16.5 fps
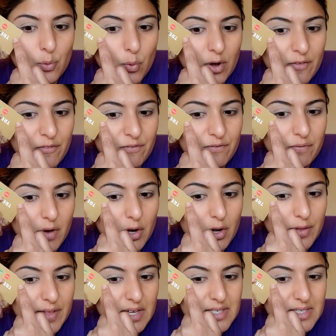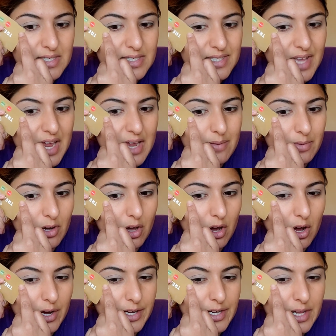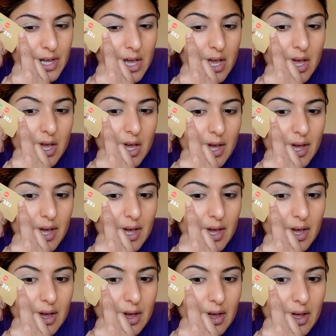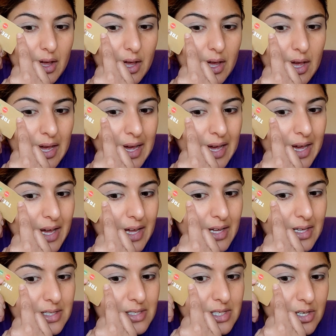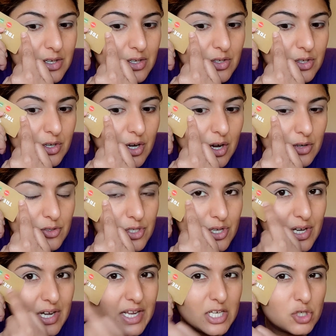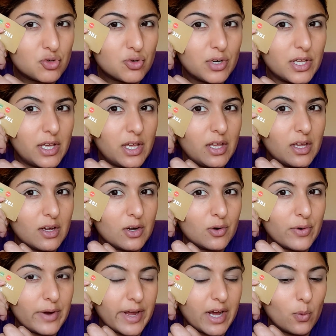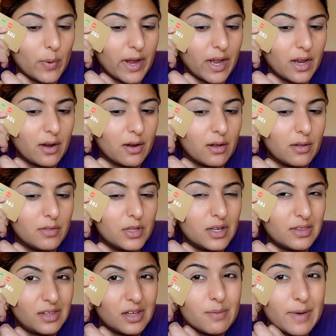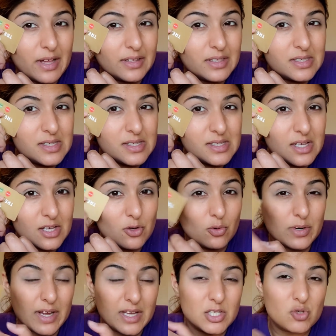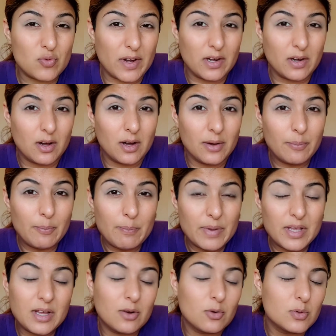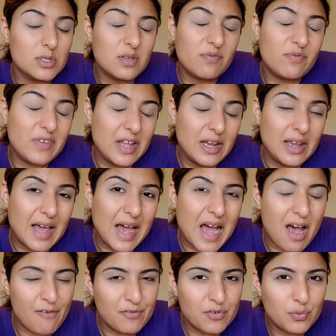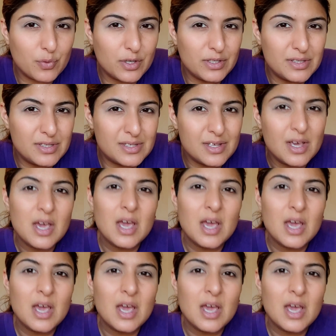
want to follow that same line and you're going to literally create a wing. The good thing about this is that you'll get a straight line, but you can always fill afterwards.